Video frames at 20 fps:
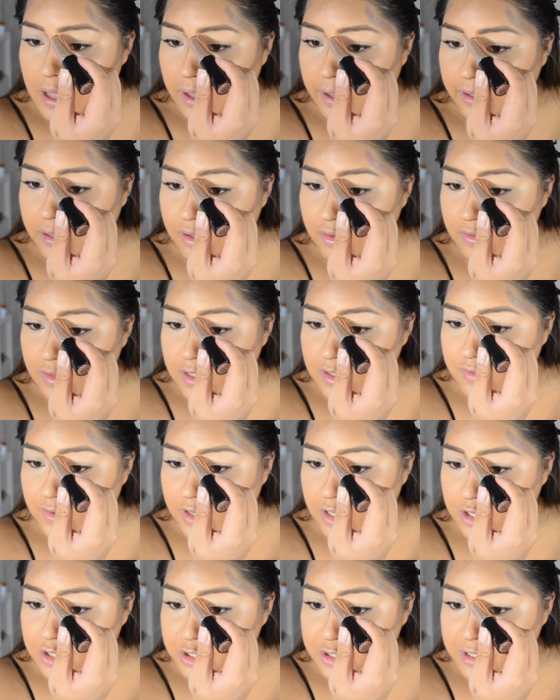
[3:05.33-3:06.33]
I love this
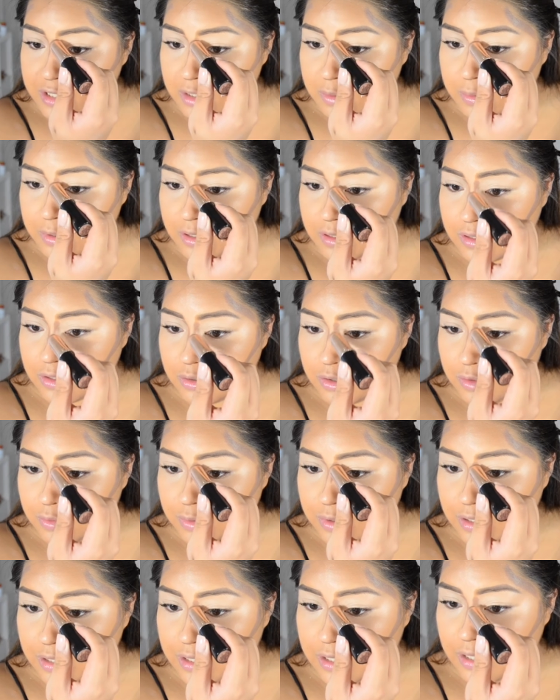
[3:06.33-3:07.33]
foundation stick because you can
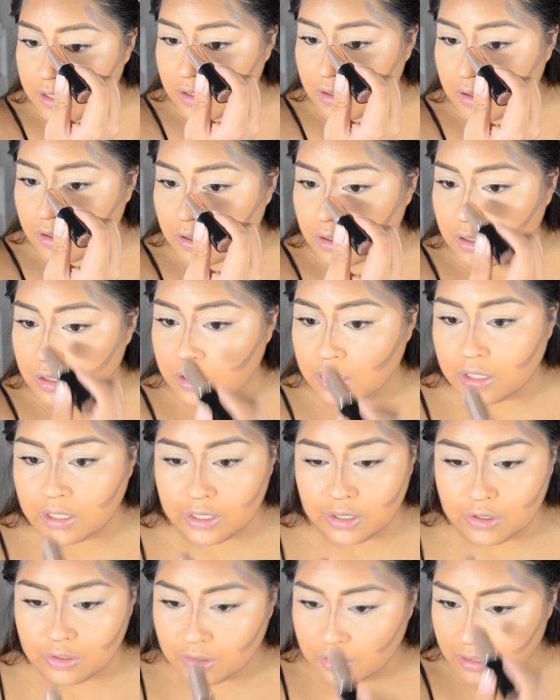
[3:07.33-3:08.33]
really get a
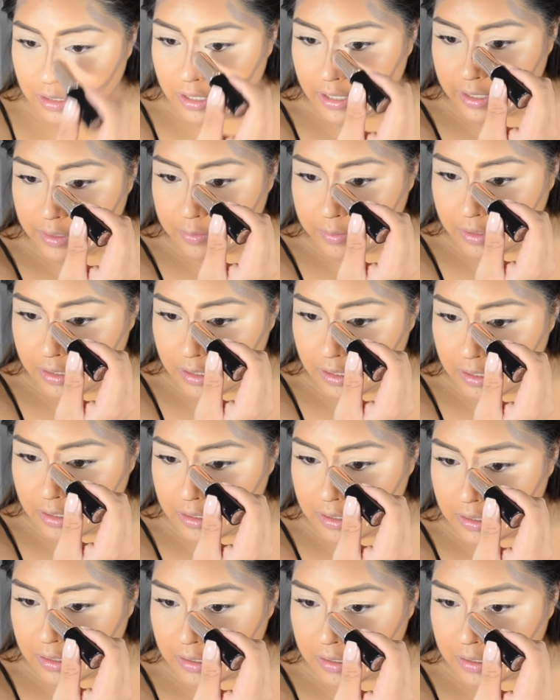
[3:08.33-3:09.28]
clear line with it.